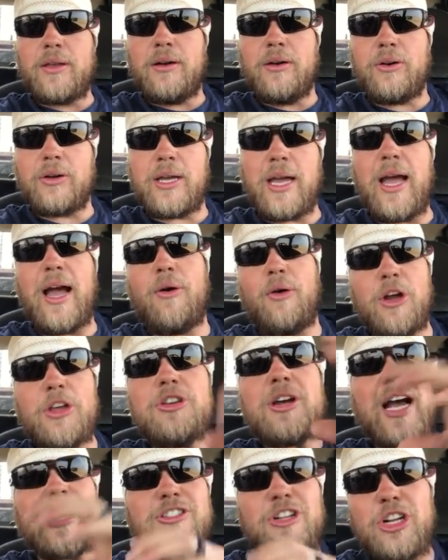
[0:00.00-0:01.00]
Okay, I want
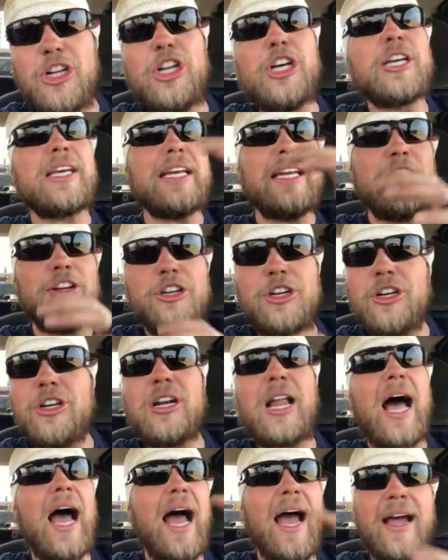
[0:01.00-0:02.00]
you guys to look into
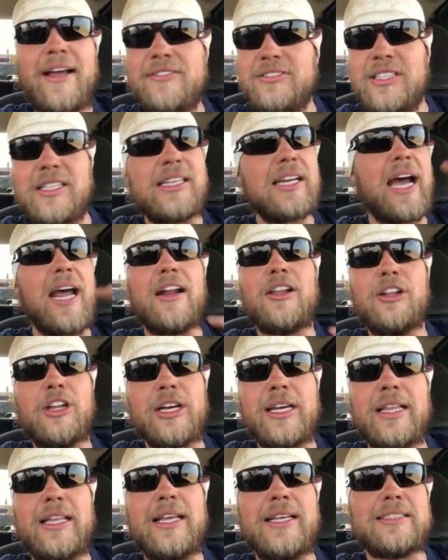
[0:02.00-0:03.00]
your lives and kind of
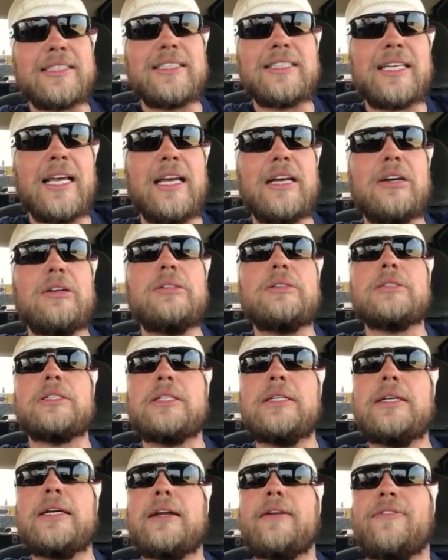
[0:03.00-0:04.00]
look at this and say, oh
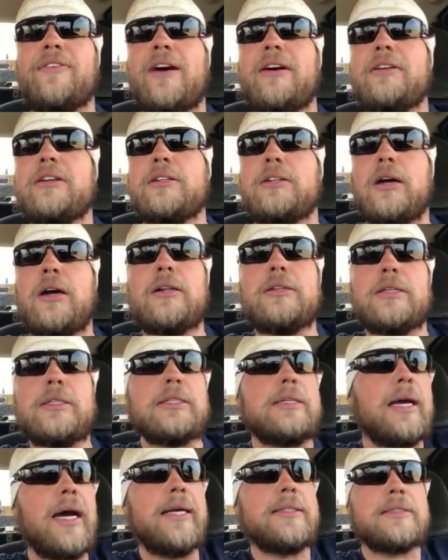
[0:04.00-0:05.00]
shit, if I would have taught
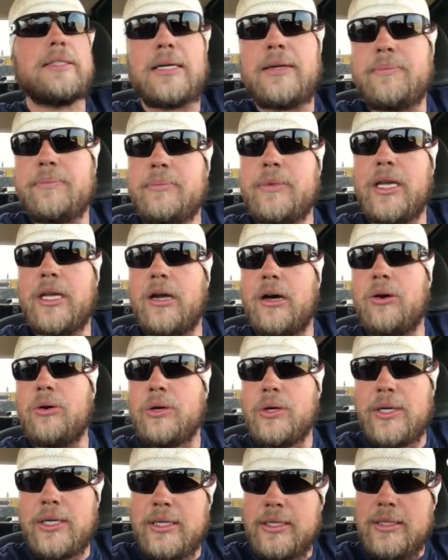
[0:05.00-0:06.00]
this guy something,
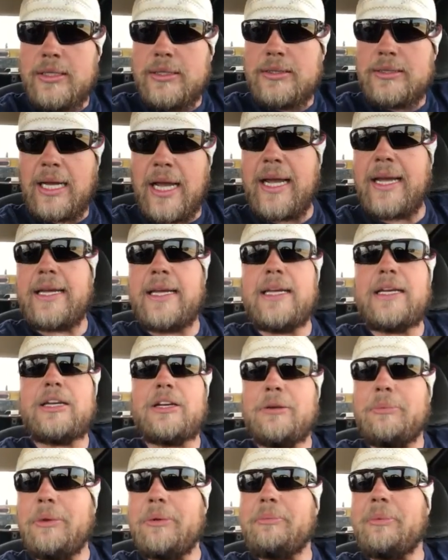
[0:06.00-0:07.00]
dang, he
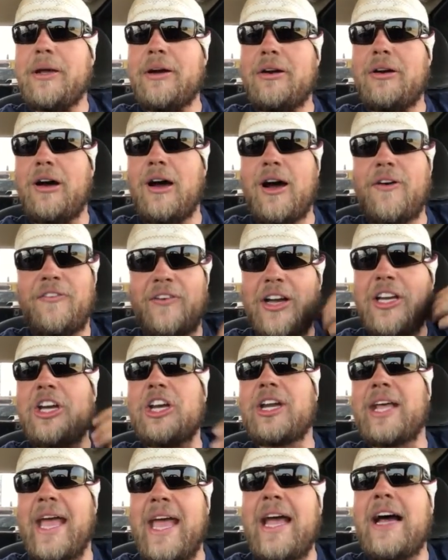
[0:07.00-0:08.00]
could have been better off. I
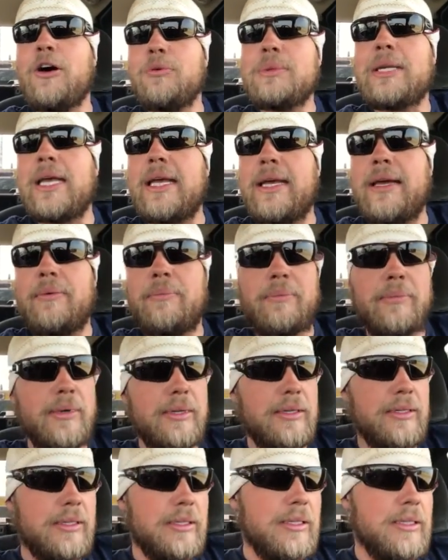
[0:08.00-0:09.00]
could have helped him.
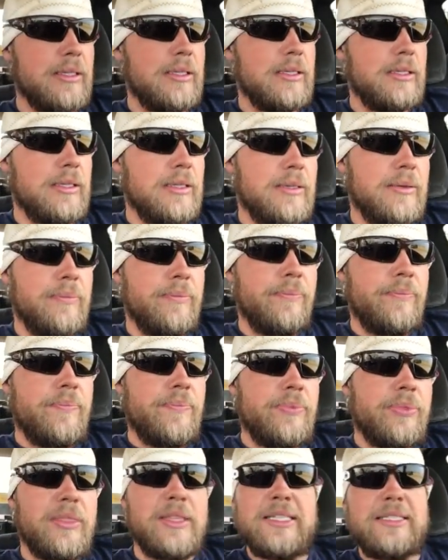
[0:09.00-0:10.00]

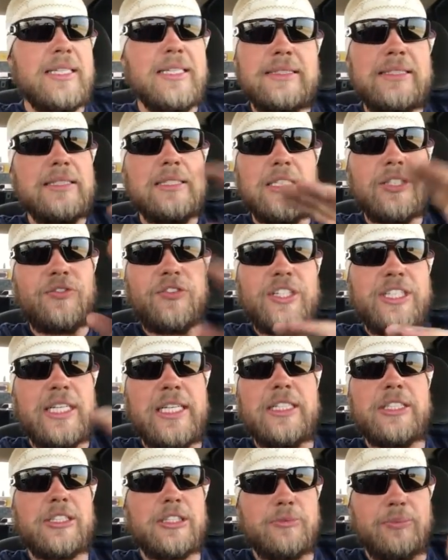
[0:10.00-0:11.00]
This isn't just for
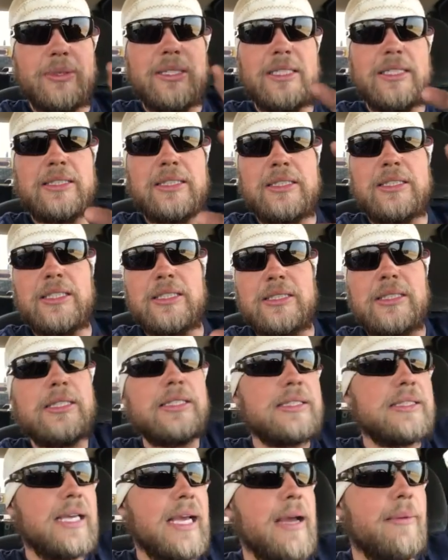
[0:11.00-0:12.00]
teachers, but this is just an
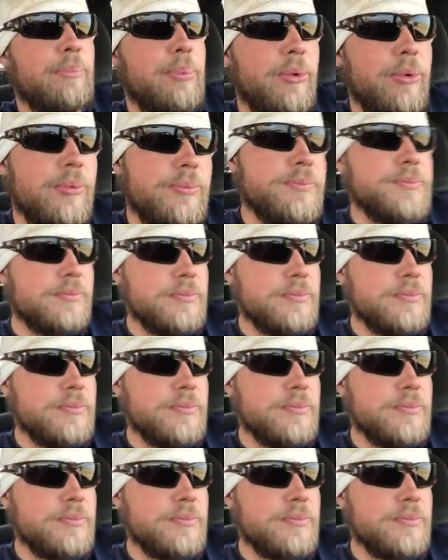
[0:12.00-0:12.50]
example.